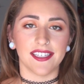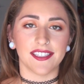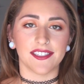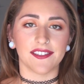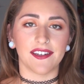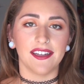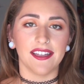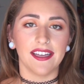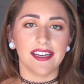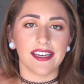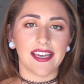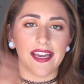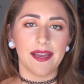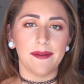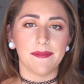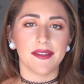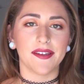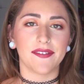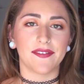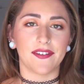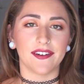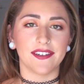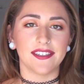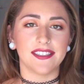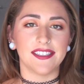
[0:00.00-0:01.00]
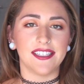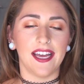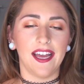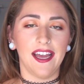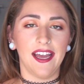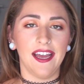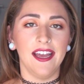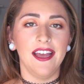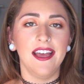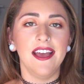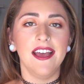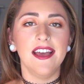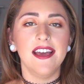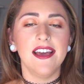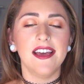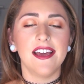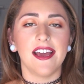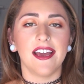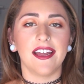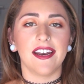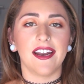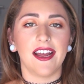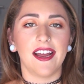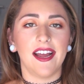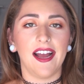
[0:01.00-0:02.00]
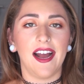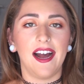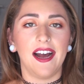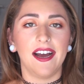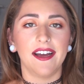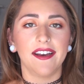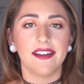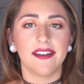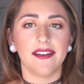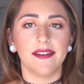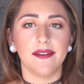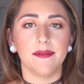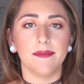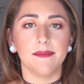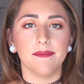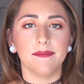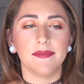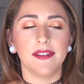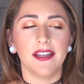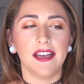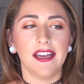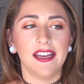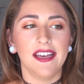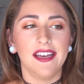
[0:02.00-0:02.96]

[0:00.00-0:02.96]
so I came the first day, and I had him,